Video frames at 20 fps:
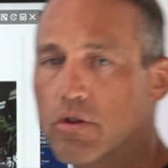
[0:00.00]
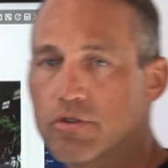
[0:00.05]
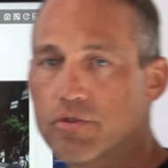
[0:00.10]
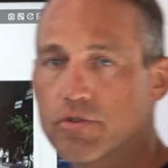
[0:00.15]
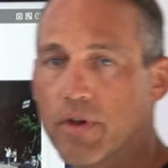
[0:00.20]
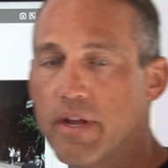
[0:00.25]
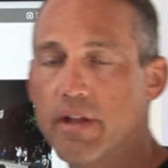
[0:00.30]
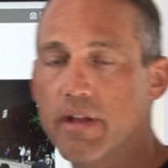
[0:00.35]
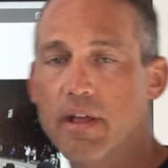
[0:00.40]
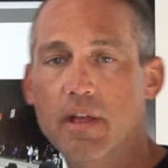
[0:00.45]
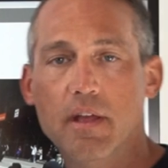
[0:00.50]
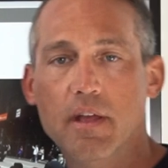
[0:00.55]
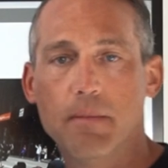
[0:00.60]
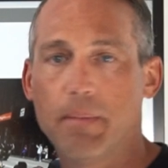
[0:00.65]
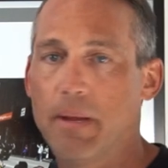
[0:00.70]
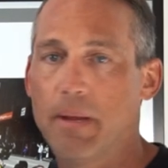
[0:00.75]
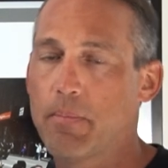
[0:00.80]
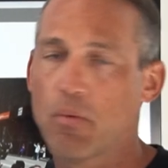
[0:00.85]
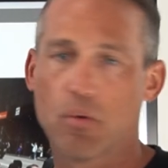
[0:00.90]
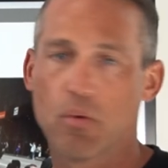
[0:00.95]
Street.
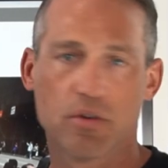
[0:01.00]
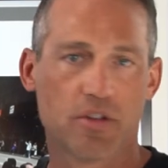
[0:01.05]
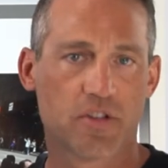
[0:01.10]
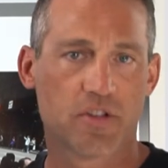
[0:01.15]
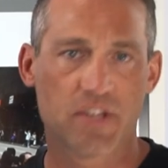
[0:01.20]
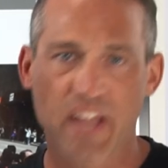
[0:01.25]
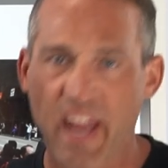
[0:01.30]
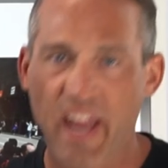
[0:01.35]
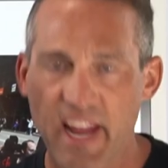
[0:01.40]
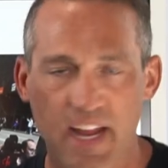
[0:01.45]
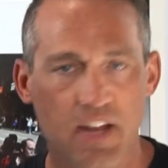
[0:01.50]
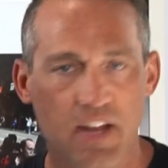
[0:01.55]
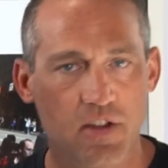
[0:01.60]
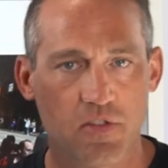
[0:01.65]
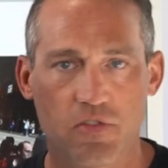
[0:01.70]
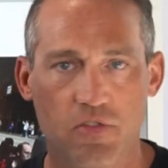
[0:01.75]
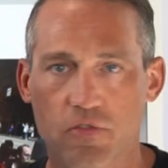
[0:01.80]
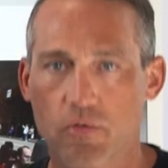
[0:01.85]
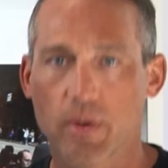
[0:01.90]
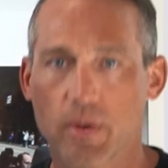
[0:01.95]
People were just taken to
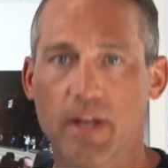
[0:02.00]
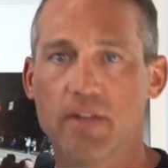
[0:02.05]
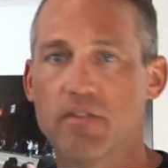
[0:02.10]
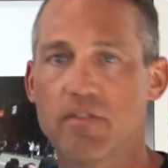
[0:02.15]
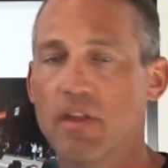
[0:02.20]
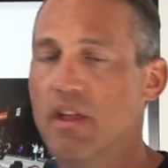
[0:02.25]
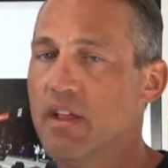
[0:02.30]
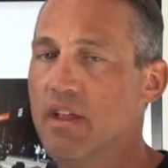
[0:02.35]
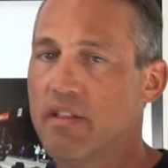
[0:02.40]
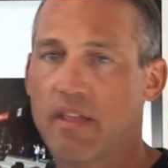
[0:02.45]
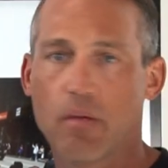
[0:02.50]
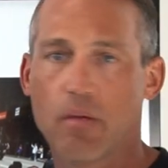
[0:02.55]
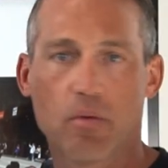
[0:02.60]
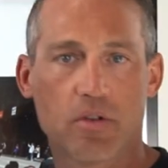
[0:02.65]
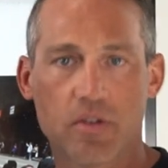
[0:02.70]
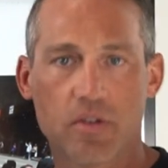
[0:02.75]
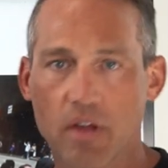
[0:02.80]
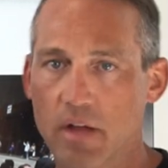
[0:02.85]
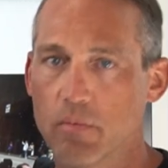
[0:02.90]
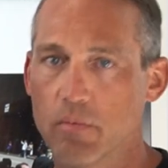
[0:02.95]
the streets. They were
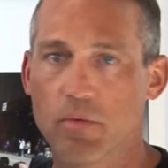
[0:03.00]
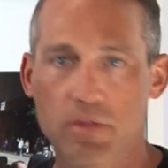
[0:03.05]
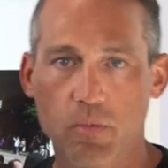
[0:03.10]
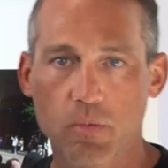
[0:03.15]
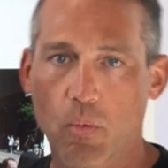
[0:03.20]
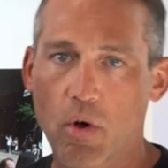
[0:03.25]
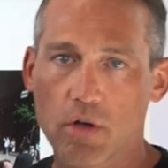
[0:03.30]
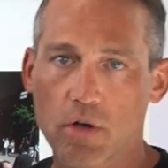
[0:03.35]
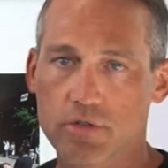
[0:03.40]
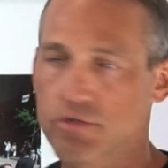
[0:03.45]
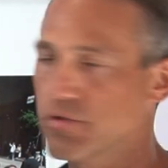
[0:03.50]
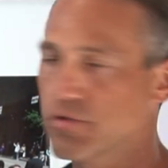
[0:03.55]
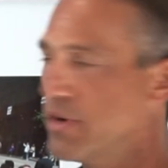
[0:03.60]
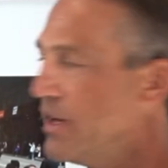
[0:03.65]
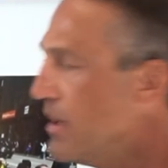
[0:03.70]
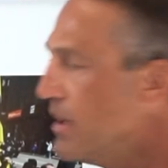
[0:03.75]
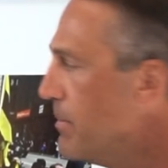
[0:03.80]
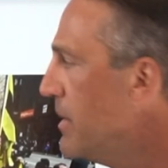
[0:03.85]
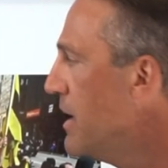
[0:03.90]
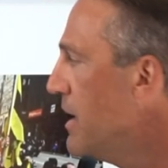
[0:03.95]
done with Wall
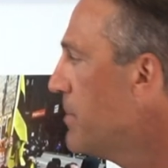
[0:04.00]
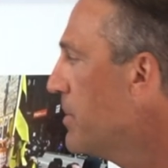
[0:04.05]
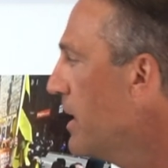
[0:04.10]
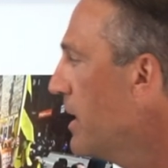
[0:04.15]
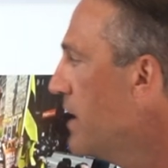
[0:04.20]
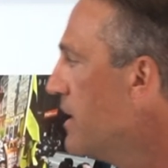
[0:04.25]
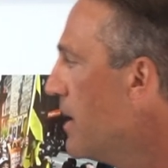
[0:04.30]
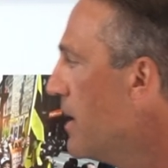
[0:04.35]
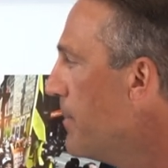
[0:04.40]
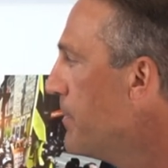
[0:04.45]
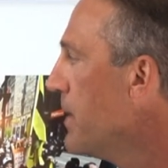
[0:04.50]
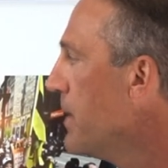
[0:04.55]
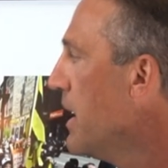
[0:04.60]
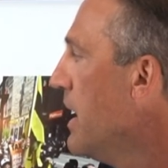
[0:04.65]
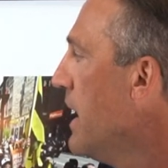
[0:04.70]
Street and manipulating them.